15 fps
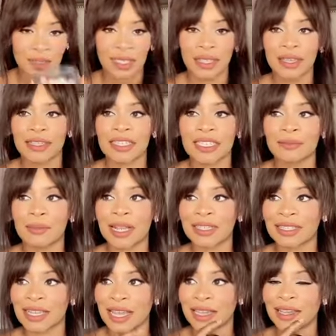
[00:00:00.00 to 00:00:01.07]
It
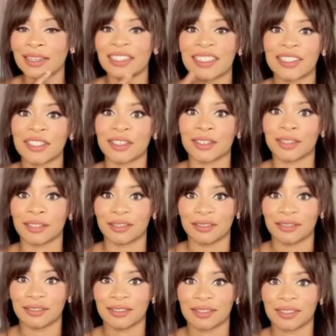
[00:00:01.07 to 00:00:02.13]
smells like a dessert.
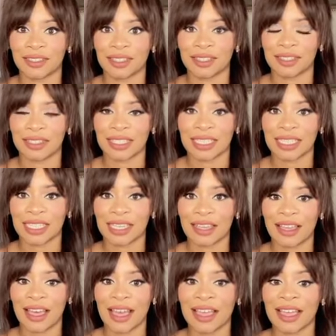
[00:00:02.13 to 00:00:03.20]

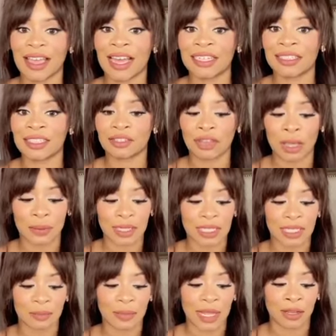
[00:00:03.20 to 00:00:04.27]
I can't describe the
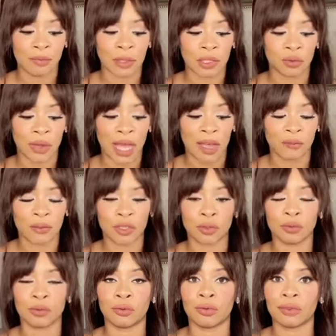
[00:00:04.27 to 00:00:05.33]
smell, but you have
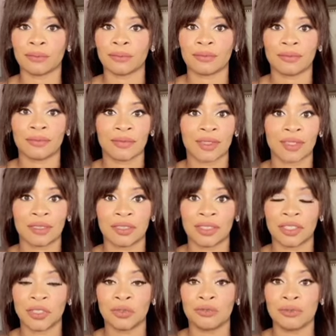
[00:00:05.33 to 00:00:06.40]
to,
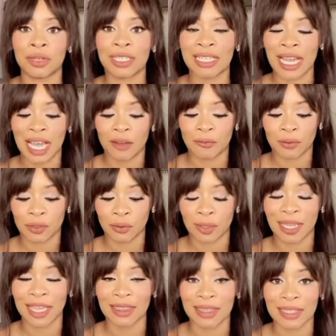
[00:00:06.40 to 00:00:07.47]
you really have to
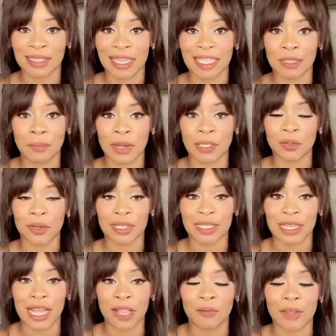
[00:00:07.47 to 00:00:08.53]
get this and smell it
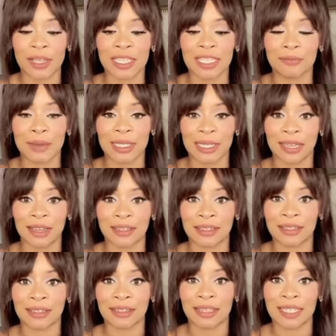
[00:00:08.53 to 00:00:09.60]
yourself. It smells like a
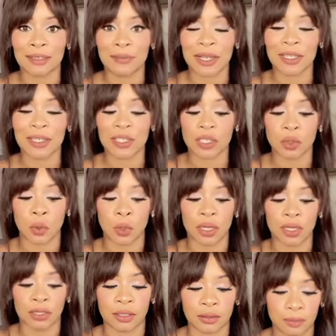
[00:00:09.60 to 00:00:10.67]
dessert. It smells so
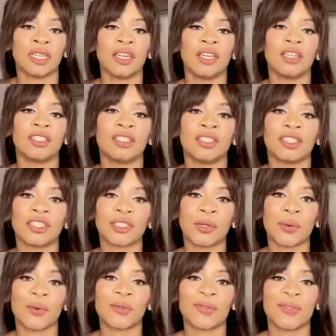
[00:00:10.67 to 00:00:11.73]
good.
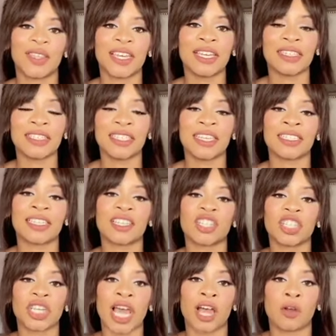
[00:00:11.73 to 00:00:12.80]
So this is a
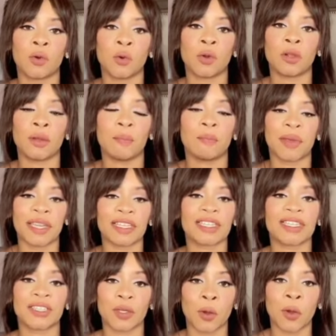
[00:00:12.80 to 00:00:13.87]
charcoal
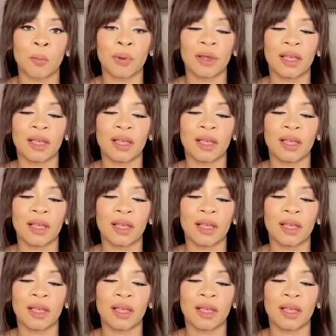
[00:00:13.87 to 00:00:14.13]
based soap.